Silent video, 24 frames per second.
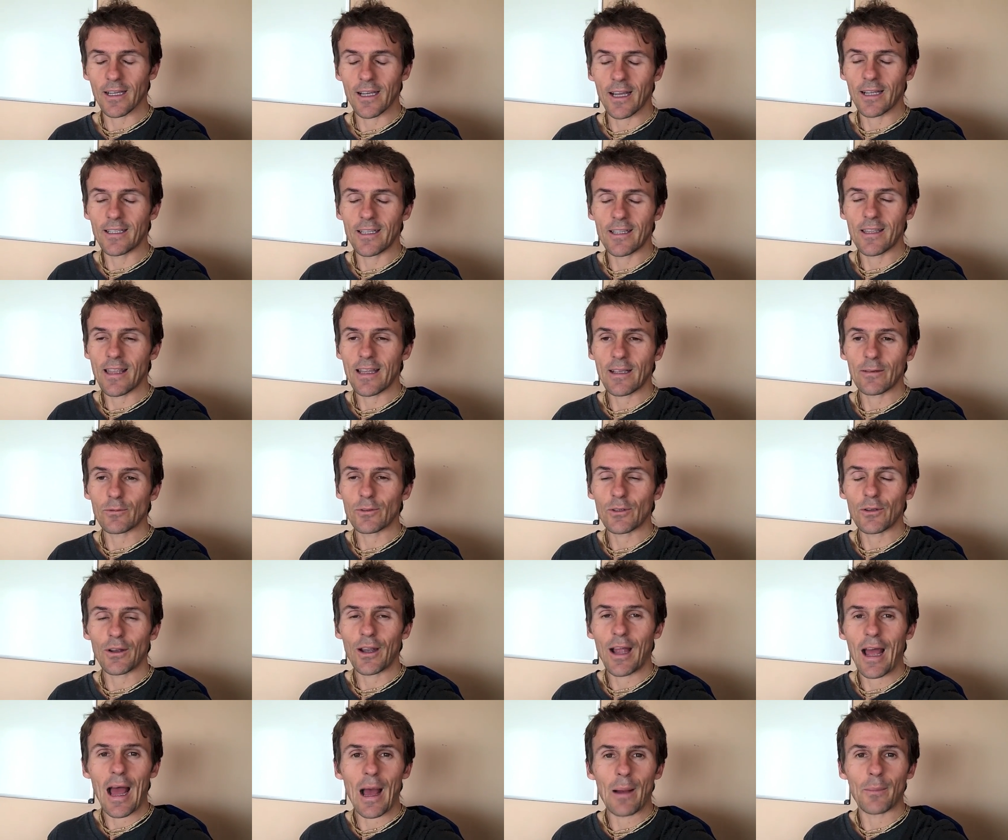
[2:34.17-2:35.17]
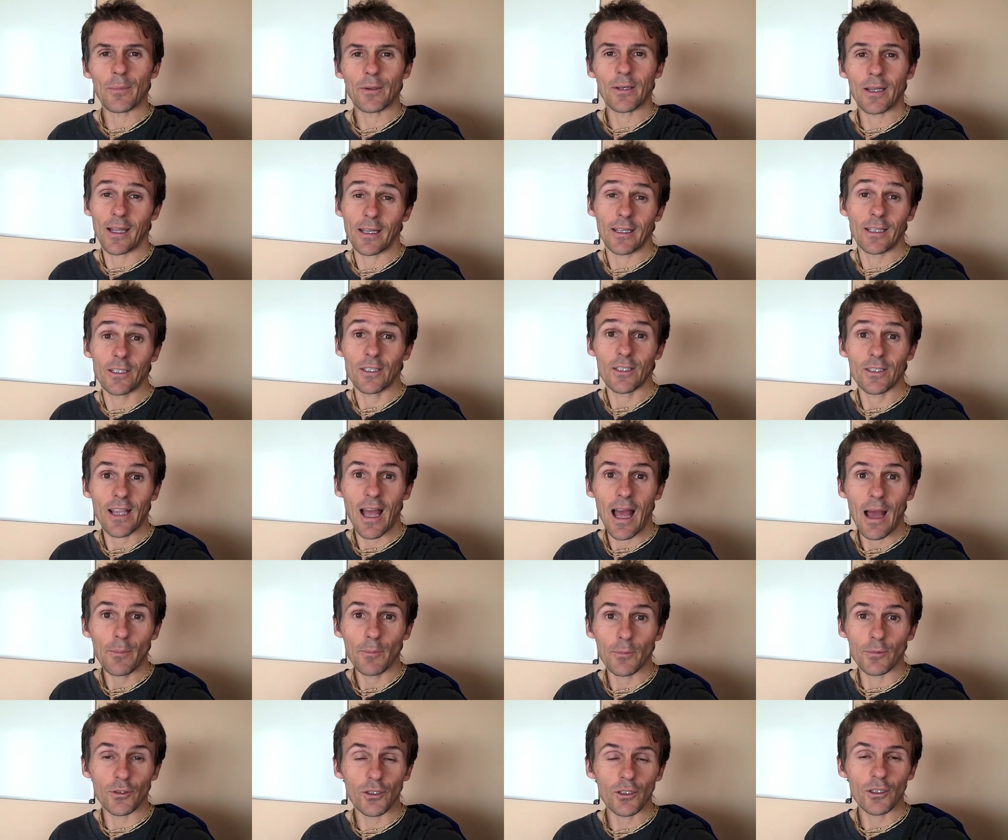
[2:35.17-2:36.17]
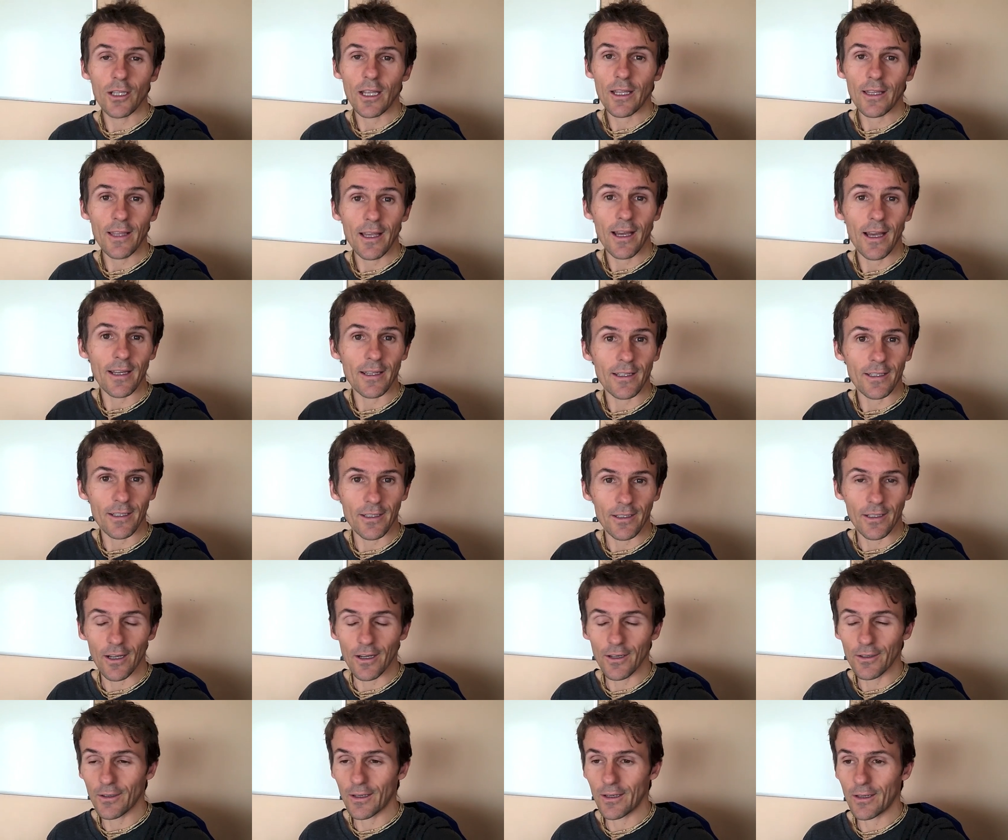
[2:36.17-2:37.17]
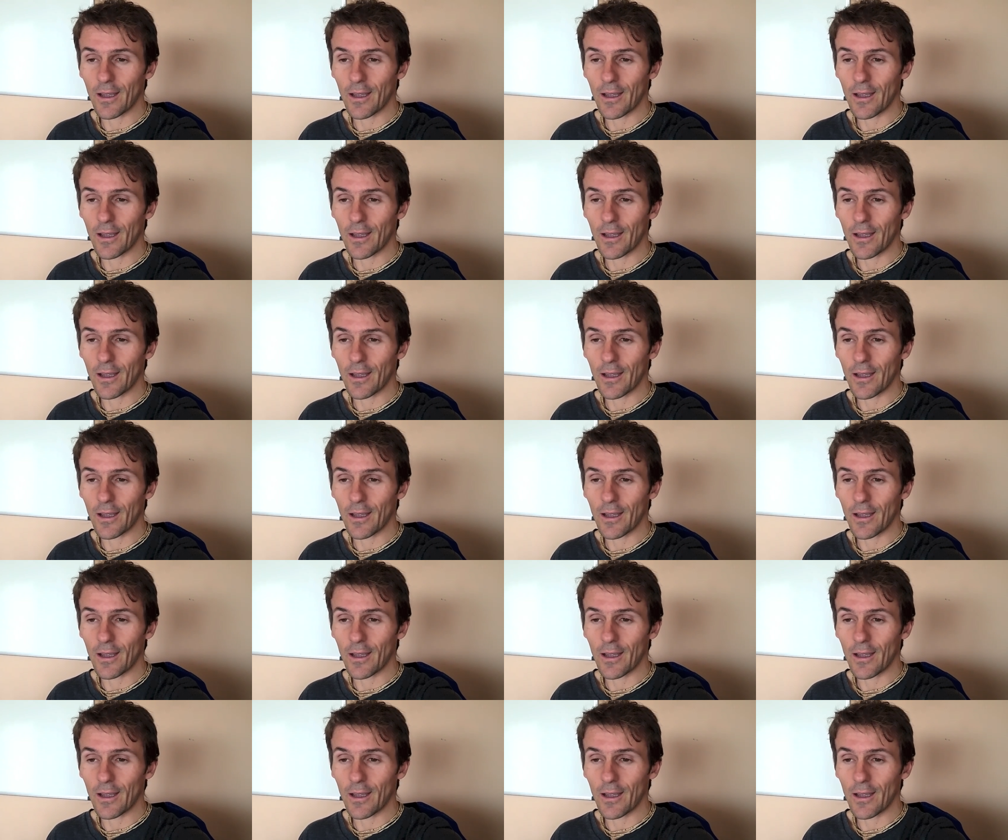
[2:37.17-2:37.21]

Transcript: I, I didn't think it was going to happen, and it just happened, just like that, you know.